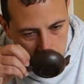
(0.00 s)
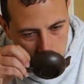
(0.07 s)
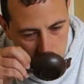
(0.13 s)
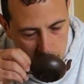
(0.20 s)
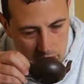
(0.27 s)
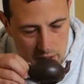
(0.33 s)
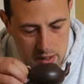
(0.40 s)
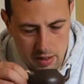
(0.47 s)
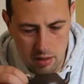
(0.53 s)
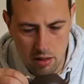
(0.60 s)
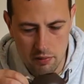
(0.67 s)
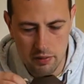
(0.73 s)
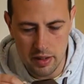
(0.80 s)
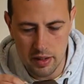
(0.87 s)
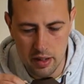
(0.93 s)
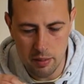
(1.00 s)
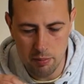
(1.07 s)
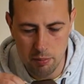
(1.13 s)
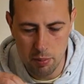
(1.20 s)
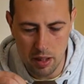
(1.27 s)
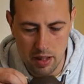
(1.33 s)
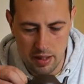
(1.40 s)
It has a lovely
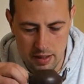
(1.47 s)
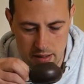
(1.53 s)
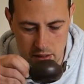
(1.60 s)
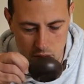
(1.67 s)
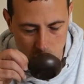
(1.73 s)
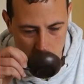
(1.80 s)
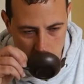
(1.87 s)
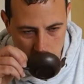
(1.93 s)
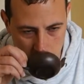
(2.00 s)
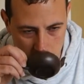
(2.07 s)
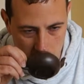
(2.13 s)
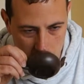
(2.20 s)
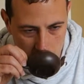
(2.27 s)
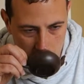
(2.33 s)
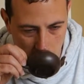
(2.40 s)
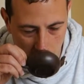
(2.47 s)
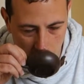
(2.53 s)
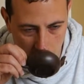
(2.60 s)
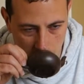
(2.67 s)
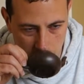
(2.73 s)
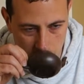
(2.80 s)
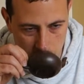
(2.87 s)
balanced ripen
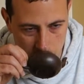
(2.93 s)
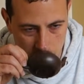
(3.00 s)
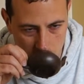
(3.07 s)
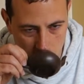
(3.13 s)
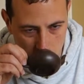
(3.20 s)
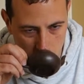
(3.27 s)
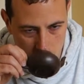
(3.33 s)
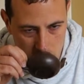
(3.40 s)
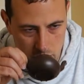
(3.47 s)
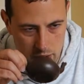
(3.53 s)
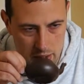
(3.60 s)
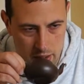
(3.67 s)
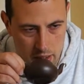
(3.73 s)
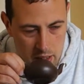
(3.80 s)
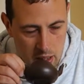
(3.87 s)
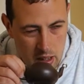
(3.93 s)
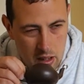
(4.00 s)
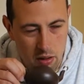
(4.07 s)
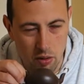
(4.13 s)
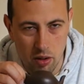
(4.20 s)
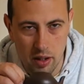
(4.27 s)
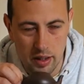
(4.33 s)
notes to it,
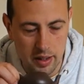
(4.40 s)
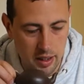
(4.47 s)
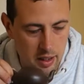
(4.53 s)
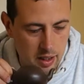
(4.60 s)
like